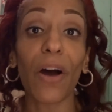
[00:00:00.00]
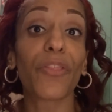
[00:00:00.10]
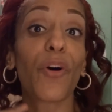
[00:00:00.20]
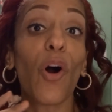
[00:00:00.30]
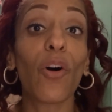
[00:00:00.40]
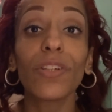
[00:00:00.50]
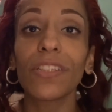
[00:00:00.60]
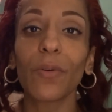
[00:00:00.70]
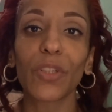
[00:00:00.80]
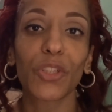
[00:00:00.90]
the whole
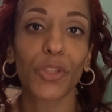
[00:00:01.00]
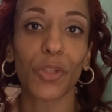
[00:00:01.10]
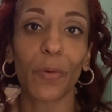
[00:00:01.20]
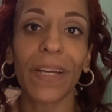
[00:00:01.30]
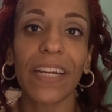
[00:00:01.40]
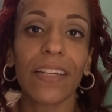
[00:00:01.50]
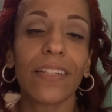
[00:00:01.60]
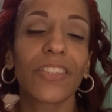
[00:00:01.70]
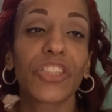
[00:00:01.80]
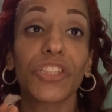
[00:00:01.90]
deal with strobing
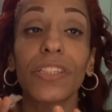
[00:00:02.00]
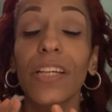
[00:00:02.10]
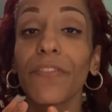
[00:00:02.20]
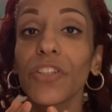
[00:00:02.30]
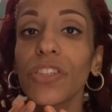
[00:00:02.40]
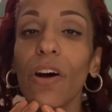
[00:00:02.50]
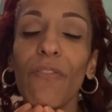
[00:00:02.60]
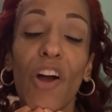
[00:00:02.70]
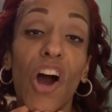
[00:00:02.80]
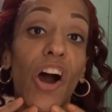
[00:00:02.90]
is to just give yourself
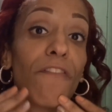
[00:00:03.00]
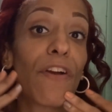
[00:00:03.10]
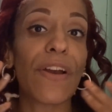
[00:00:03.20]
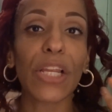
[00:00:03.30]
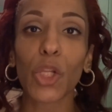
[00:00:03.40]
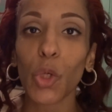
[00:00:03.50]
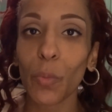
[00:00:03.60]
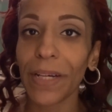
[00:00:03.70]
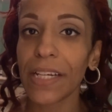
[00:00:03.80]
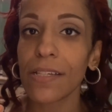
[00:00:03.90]
a very
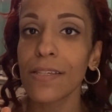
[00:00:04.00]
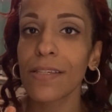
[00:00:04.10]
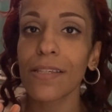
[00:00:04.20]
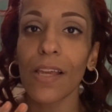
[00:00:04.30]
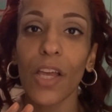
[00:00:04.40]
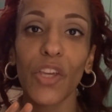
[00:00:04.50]
luminous,